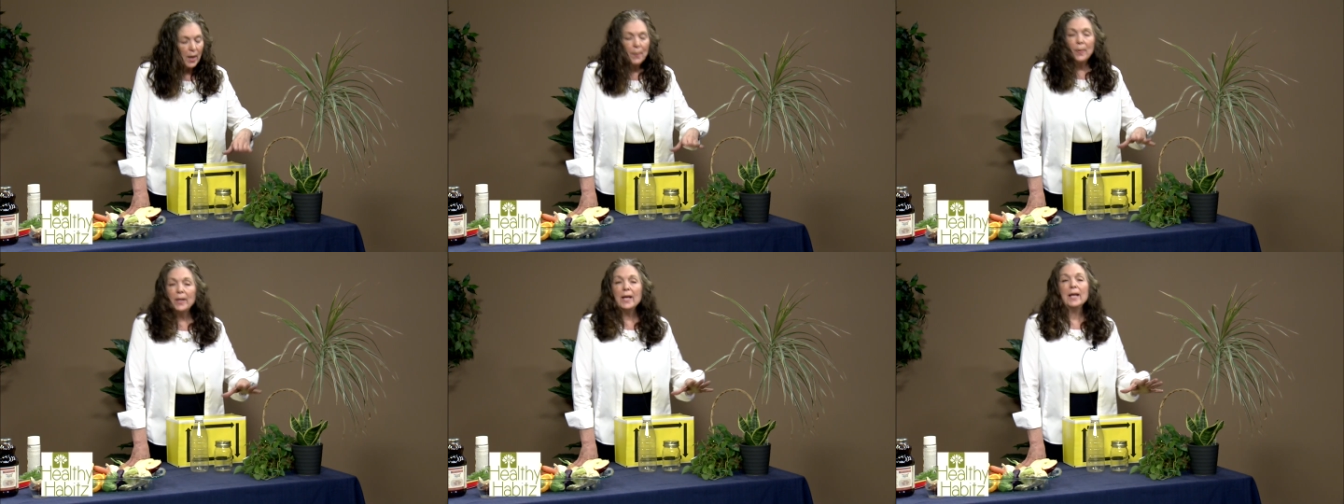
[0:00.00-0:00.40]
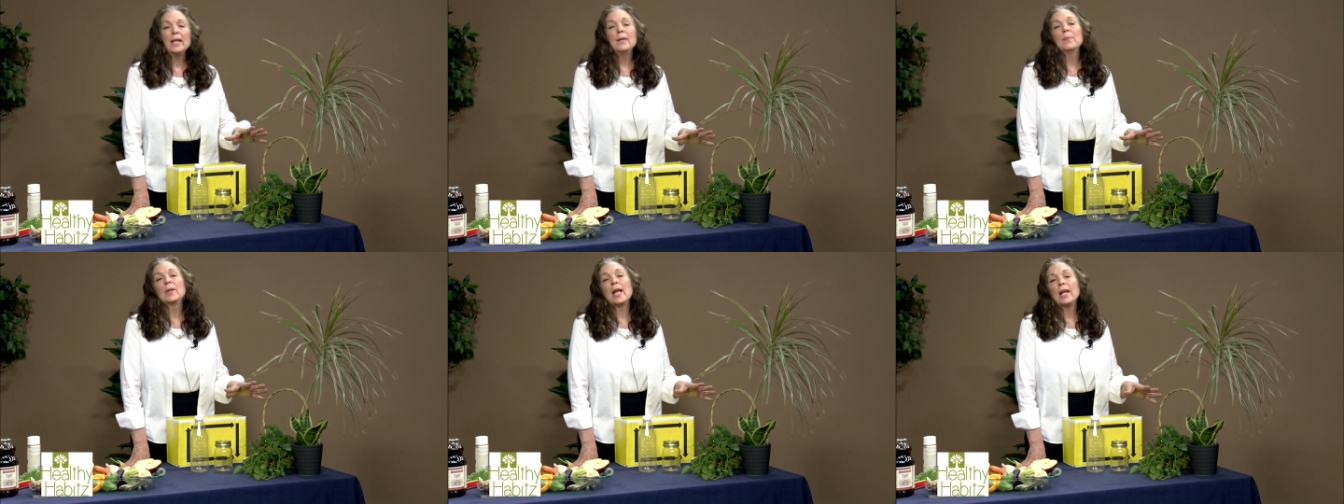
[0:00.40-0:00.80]
But
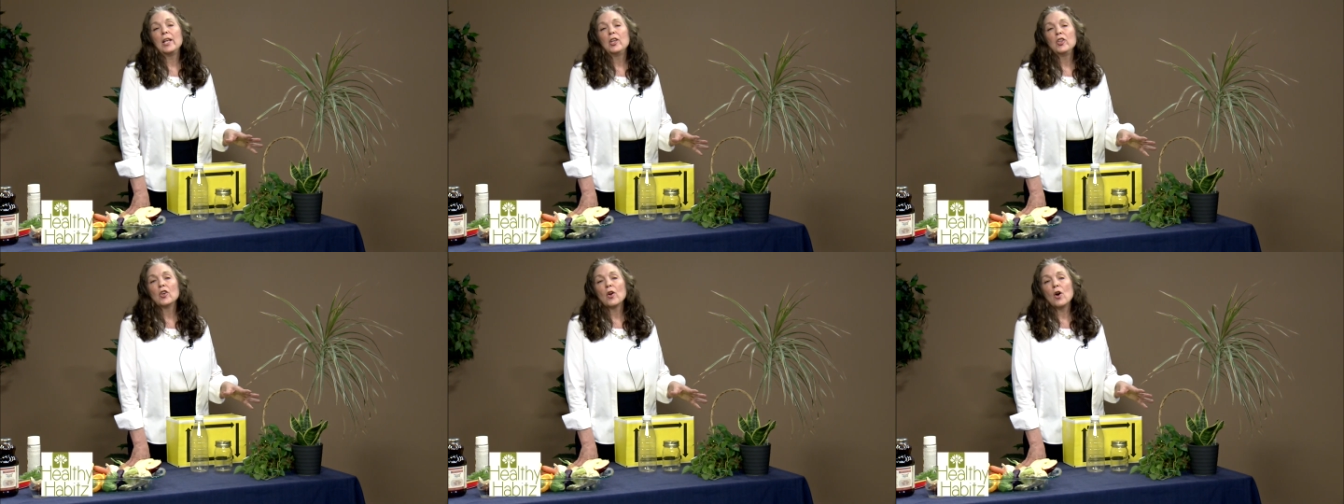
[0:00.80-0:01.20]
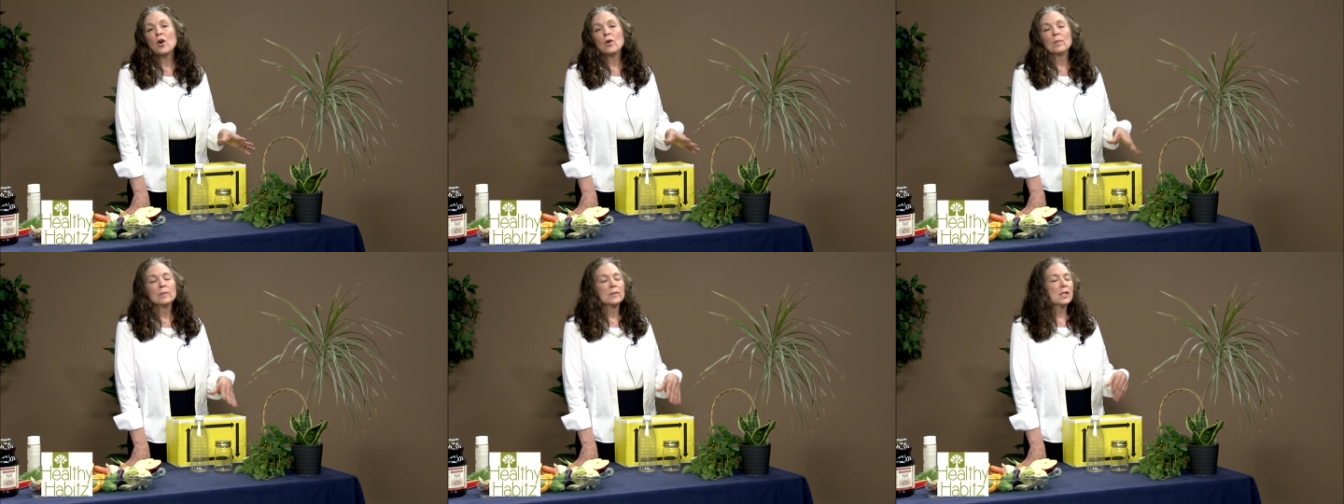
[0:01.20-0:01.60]
any plant in your
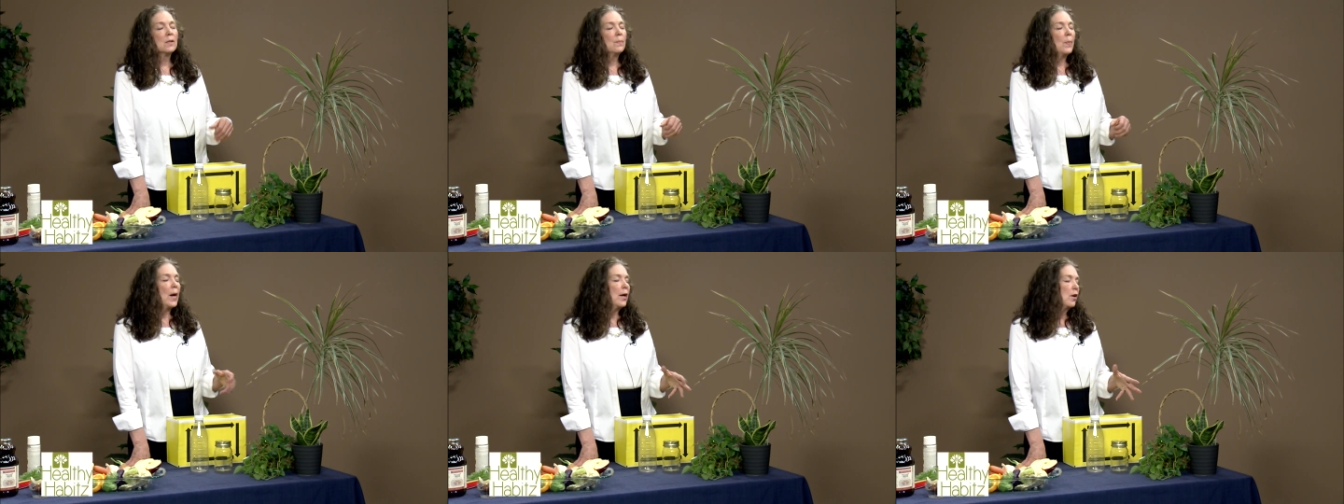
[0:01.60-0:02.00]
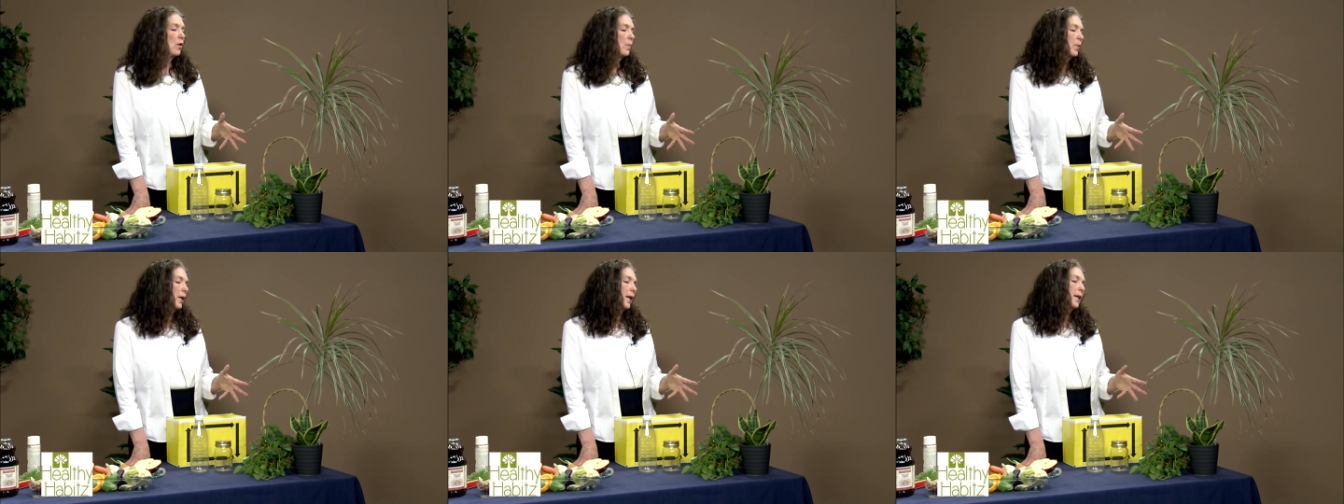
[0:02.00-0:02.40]
home, spider
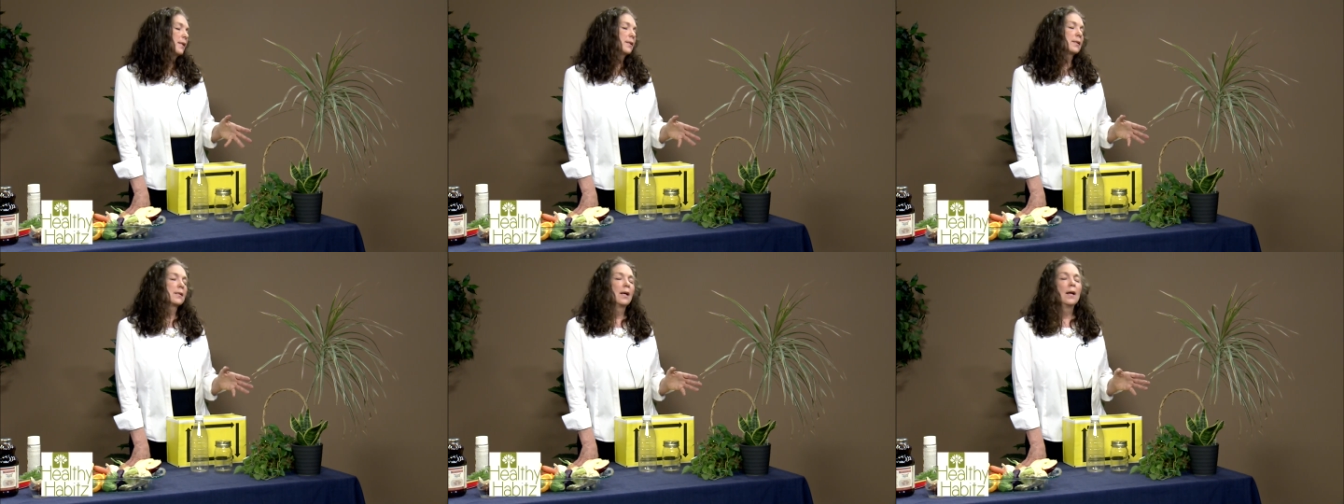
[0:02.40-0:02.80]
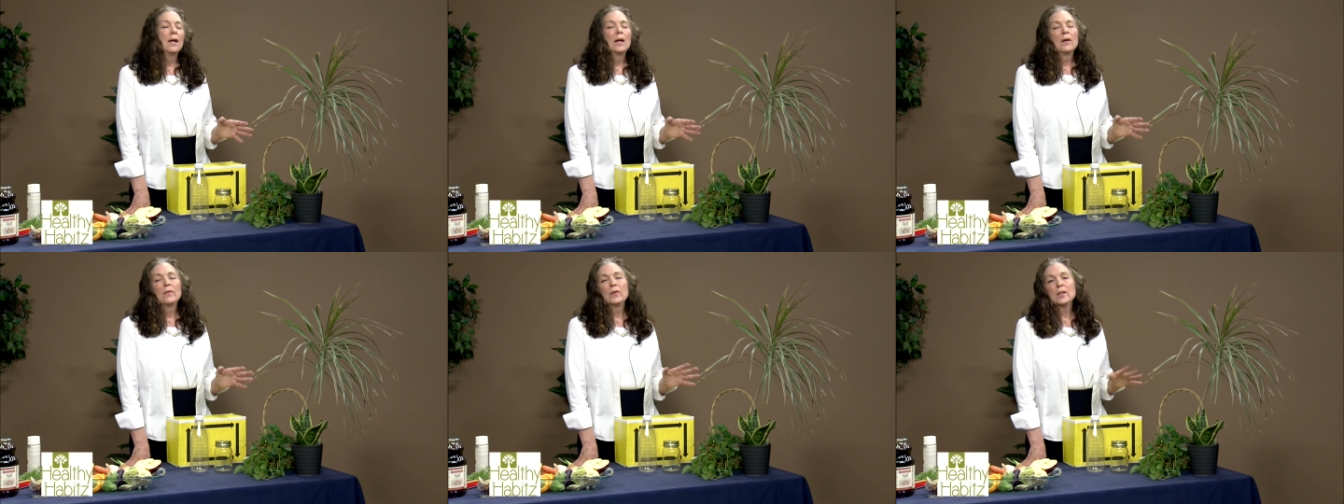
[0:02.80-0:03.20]
plants,
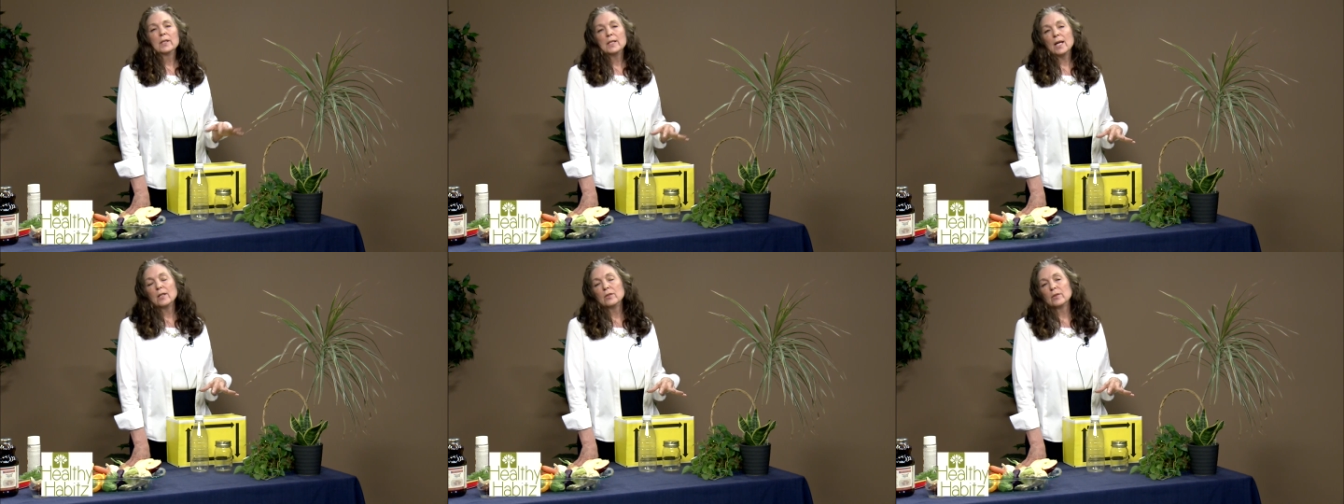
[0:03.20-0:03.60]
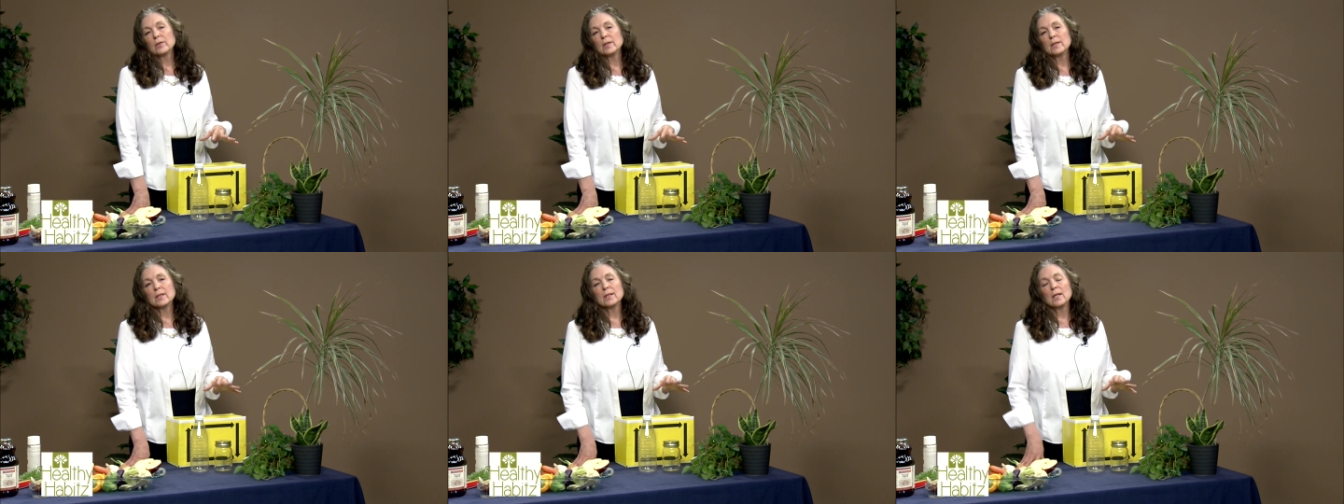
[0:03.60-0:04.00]

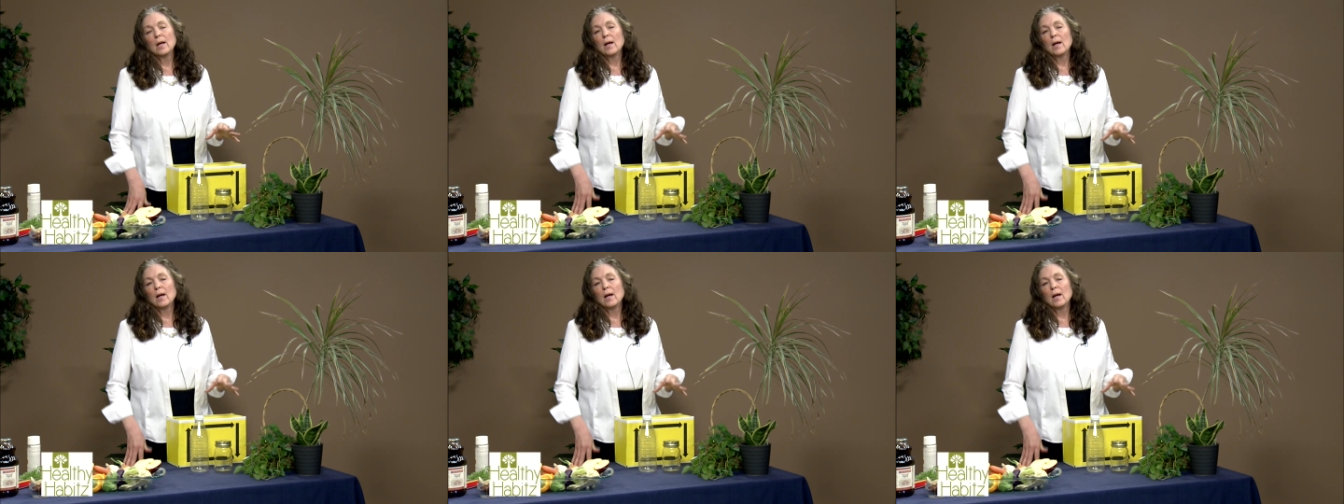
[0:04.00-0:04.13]
philodendrons,